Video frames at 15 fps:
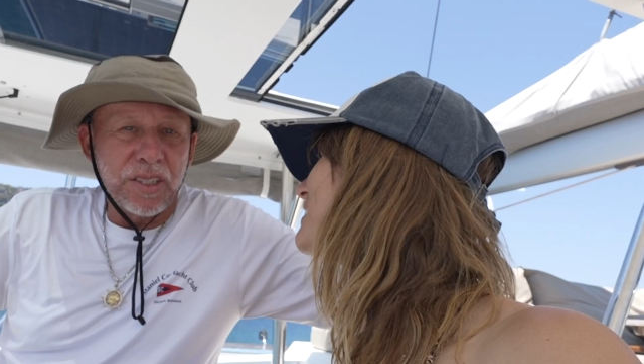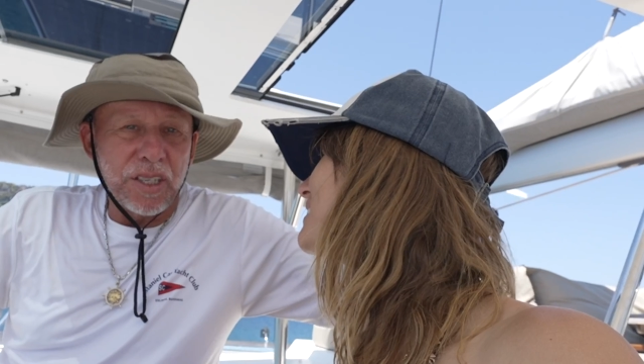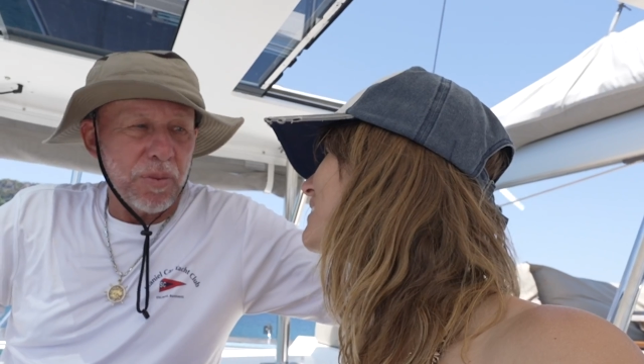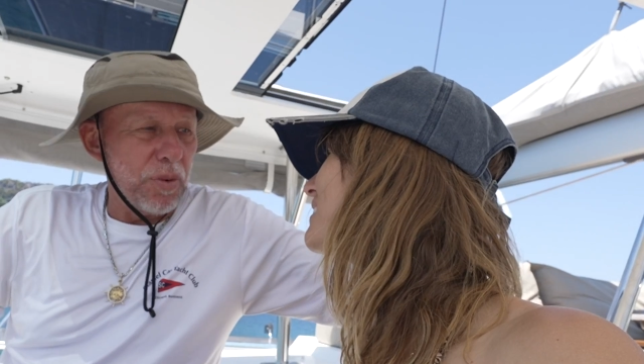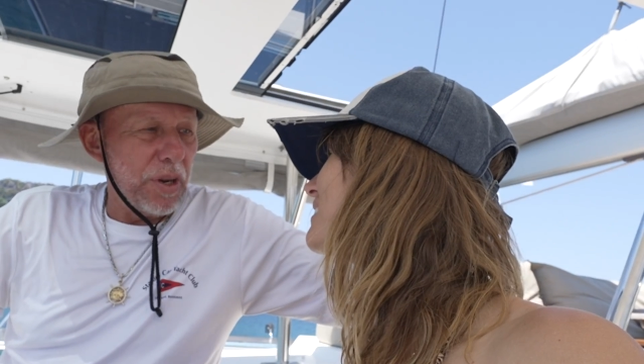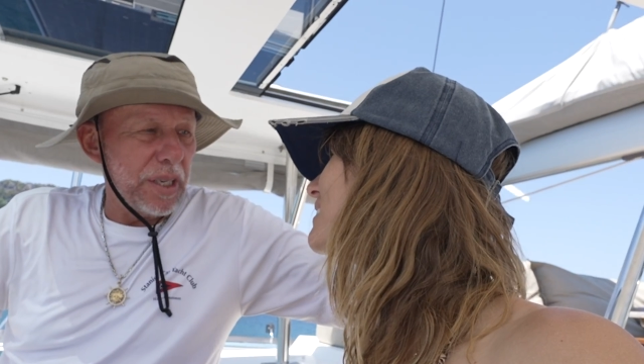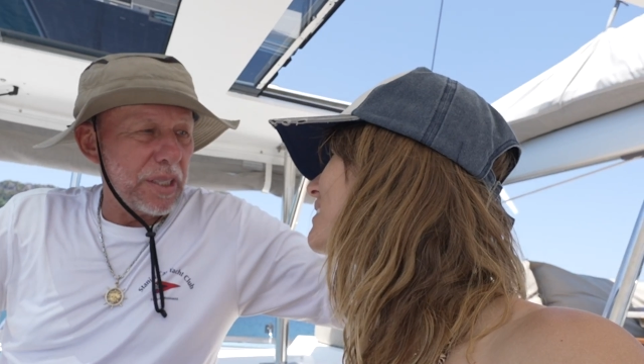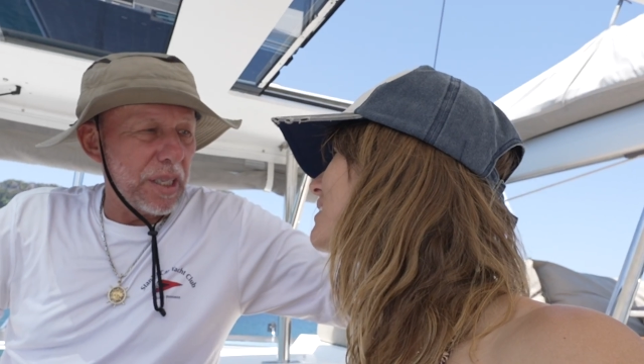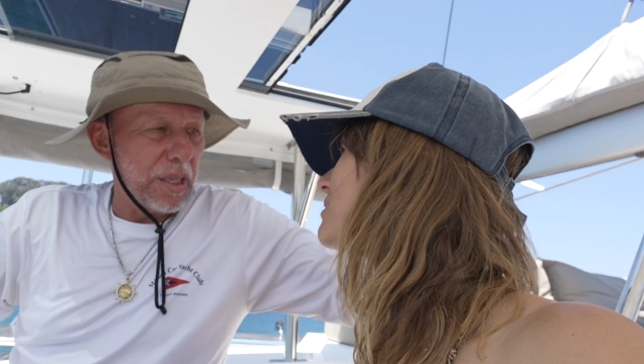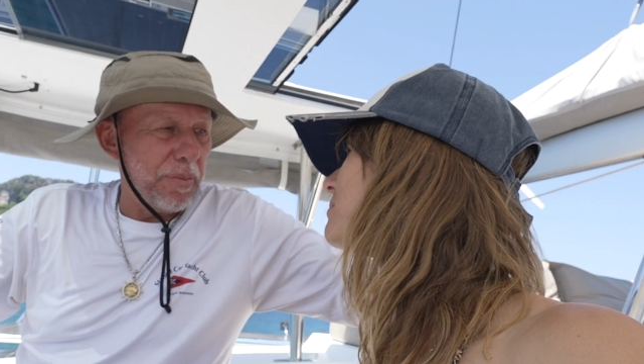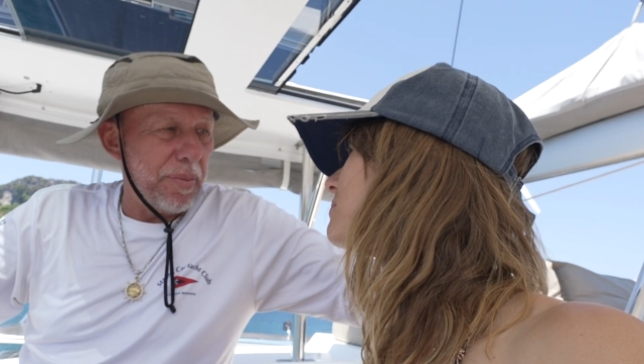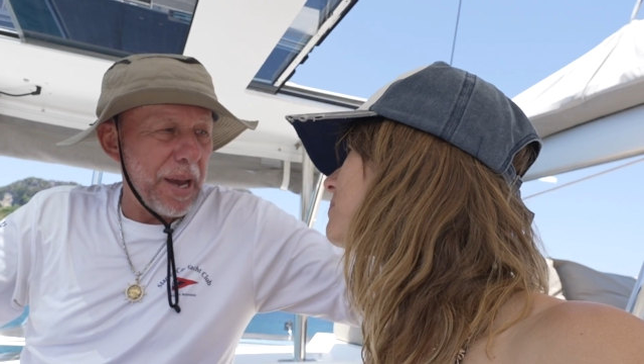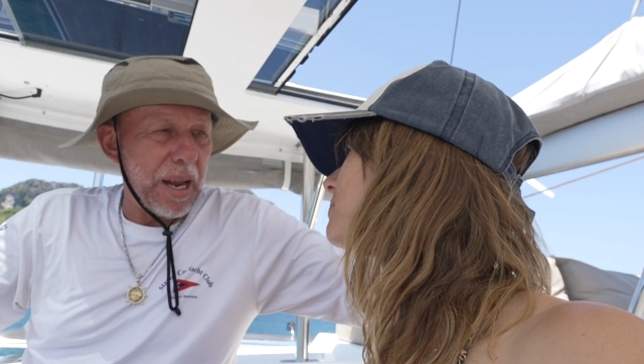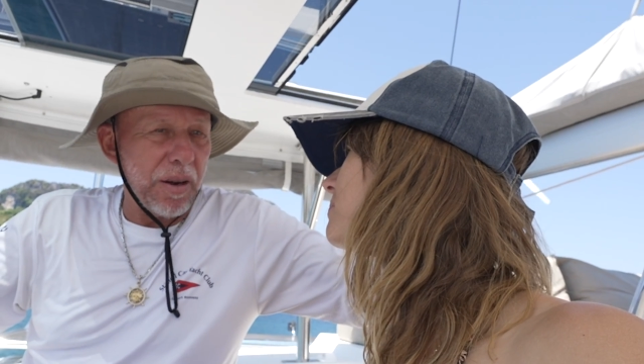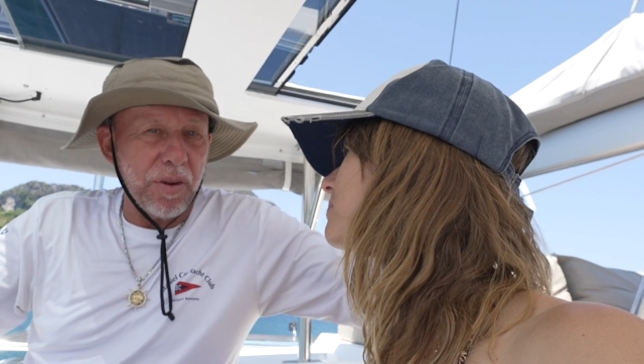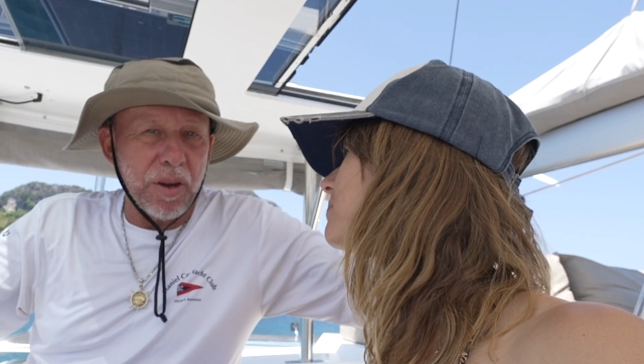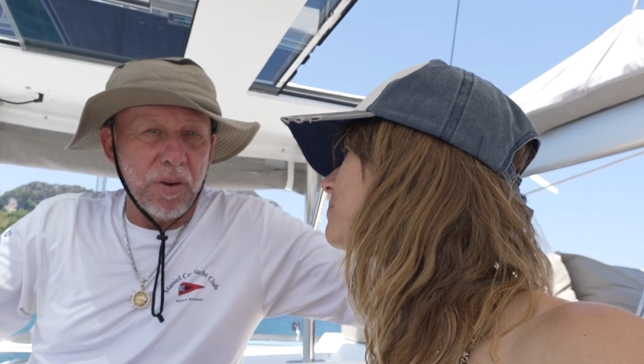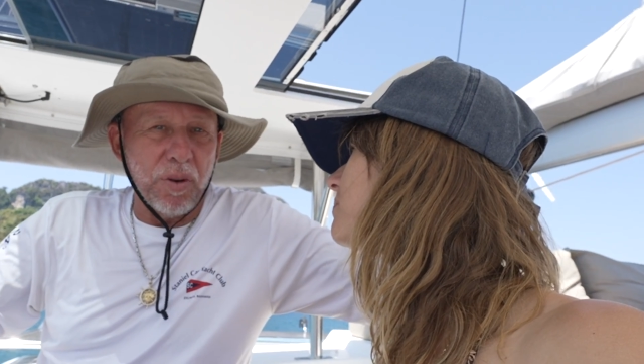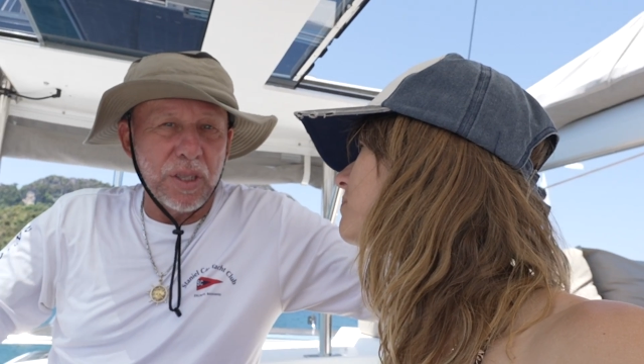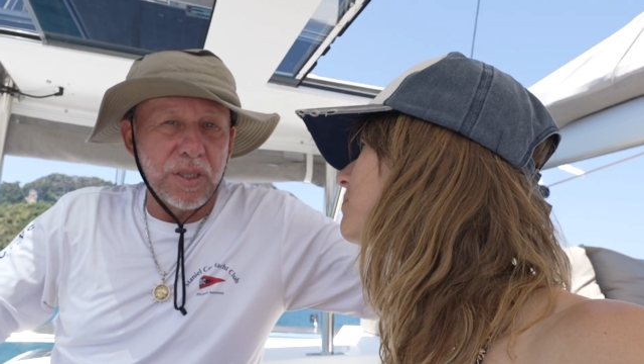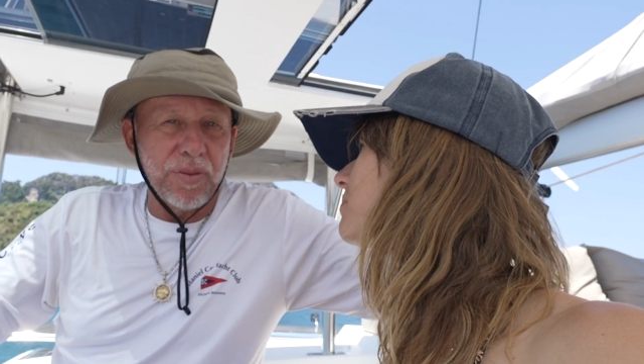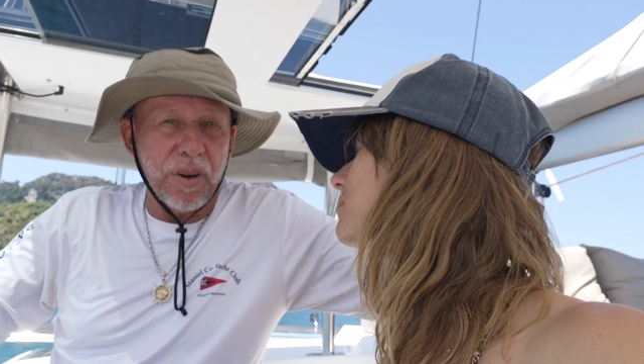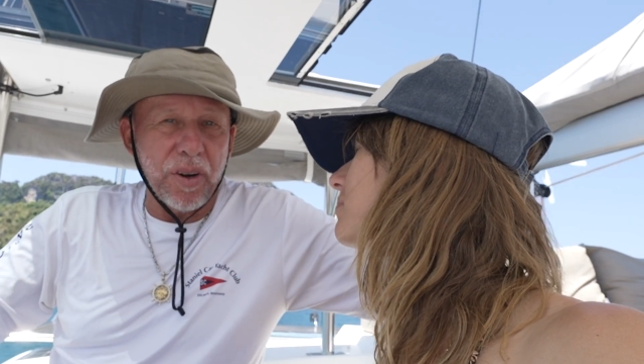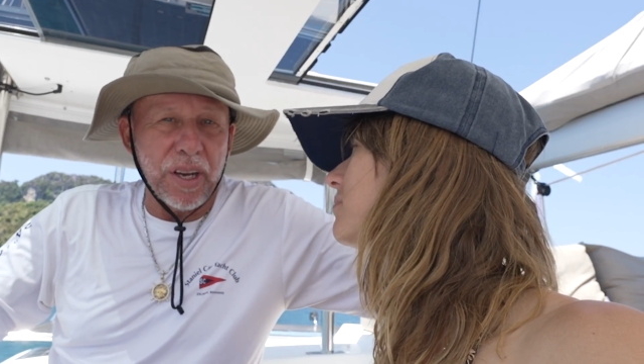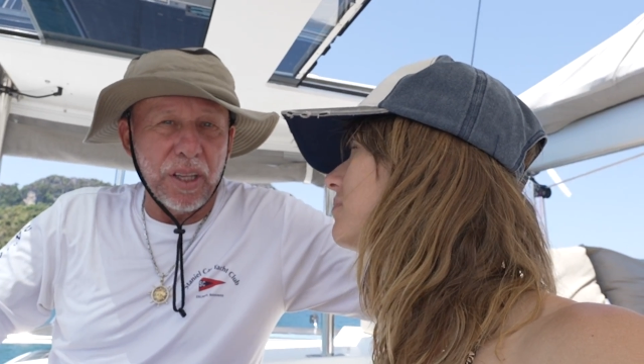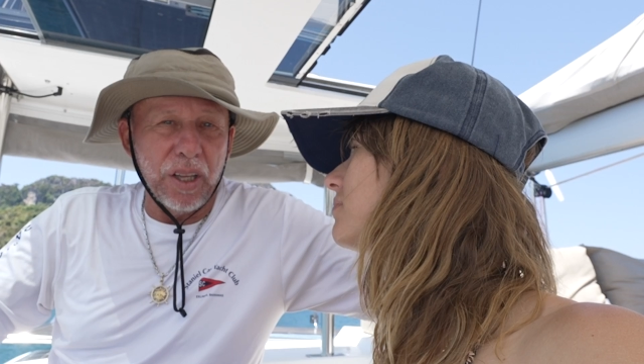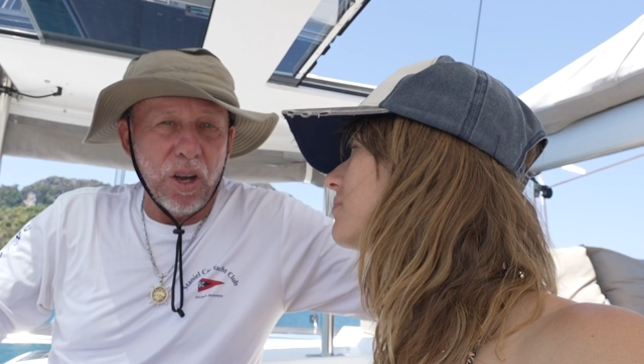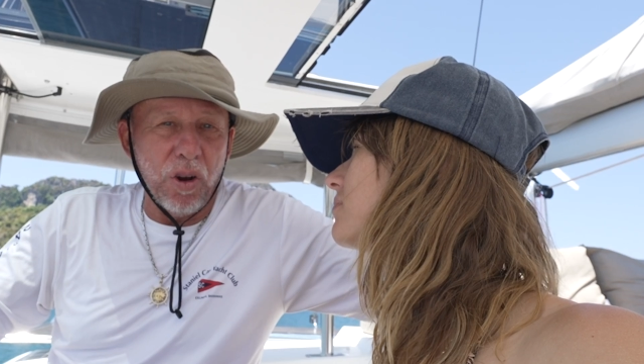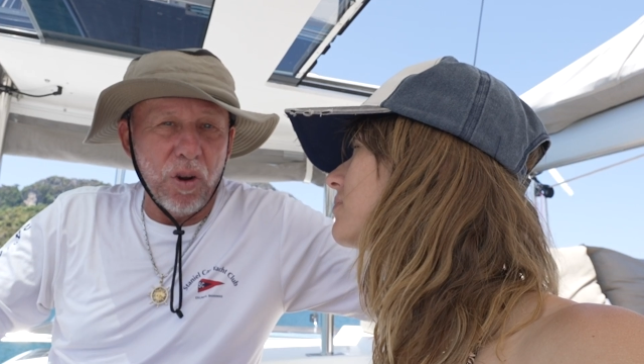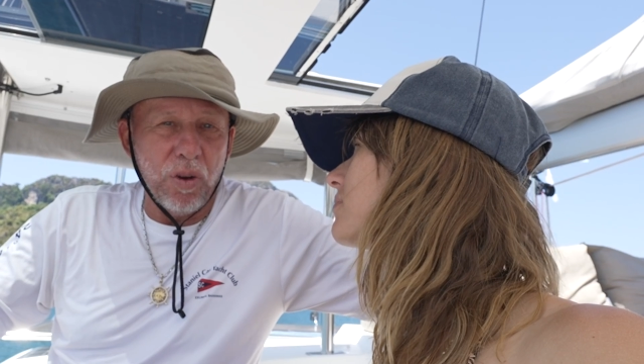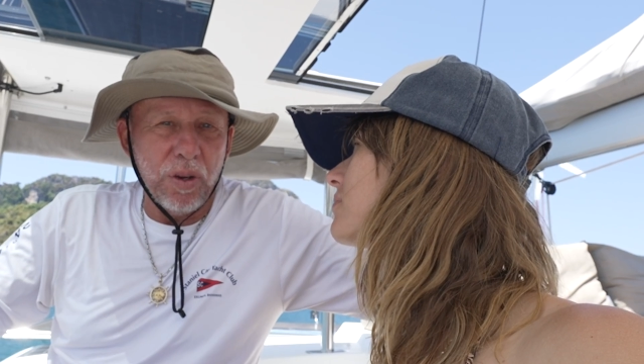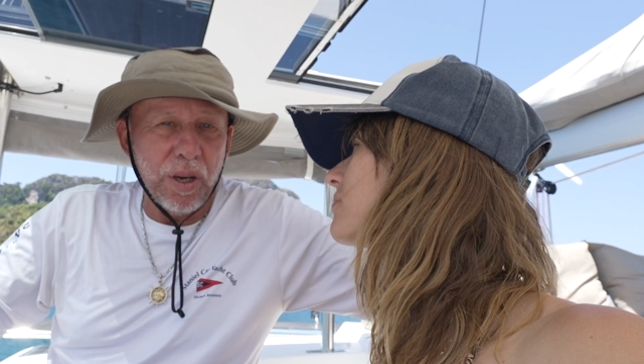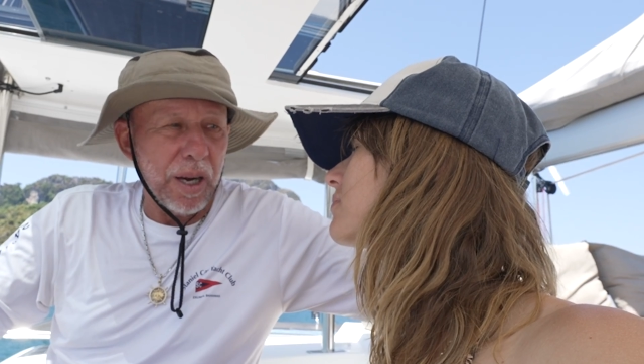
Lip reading: some reason the battery was very low,